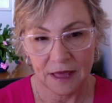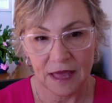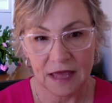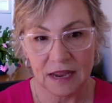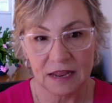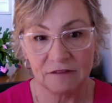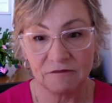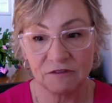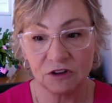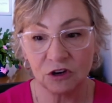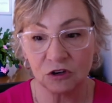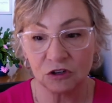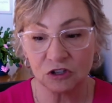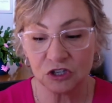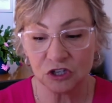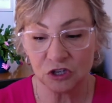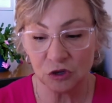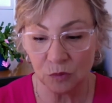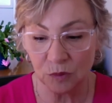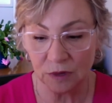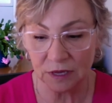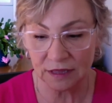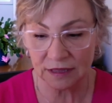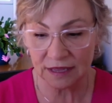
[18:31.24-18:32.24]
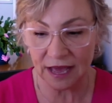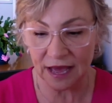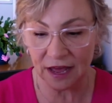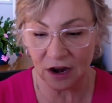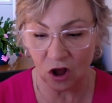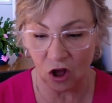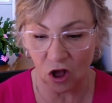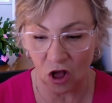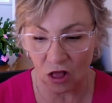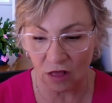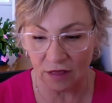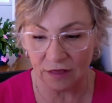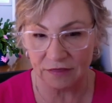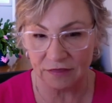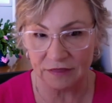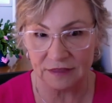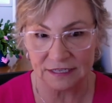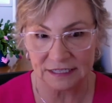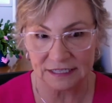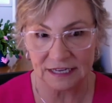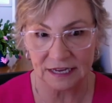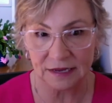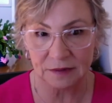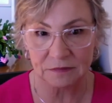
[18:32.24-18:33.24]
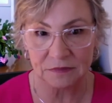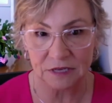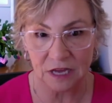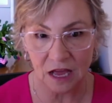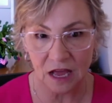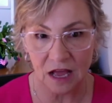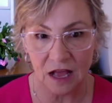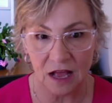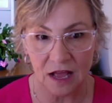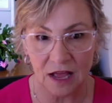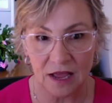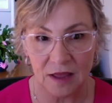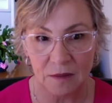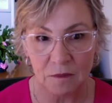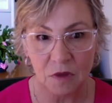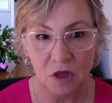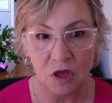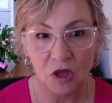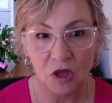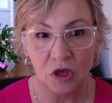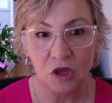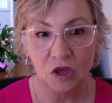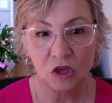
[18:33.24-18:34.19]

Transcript: And if you're doing that all at the same time,